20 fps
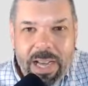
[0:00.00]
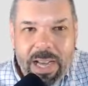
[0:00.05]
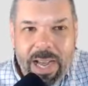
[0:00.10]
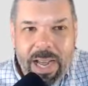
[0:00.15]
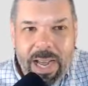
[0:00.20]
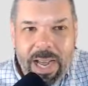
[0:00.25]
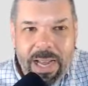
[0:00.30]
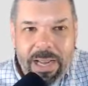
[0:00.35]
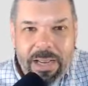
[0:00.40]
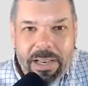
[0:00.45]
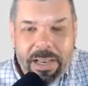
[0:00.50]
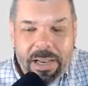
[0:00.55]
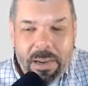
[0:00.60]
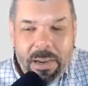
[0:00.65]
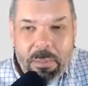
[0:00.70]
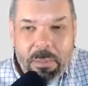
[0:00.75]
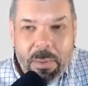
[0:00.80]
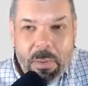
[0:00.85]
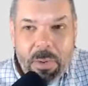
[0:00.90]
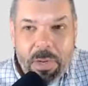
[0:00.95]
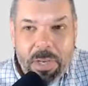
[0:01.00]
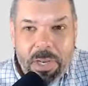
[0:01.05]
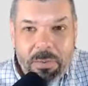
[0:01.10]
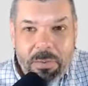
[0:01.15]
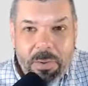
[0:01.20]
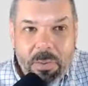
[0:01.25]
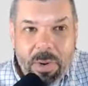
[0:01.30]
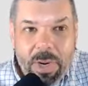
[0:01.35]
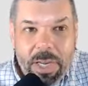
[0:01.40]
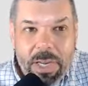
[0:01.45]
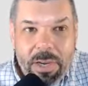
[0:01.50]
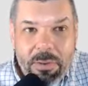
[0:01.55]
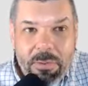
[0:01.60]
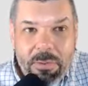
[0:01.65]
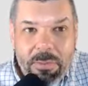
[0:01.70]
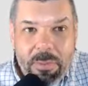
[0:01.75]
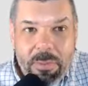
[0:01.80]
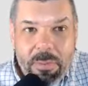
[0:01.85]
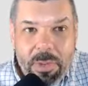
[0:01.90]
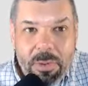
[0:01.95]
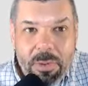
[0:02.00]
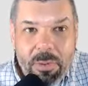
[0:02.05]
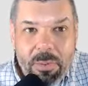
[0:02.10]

And but we definitely want to hear from you.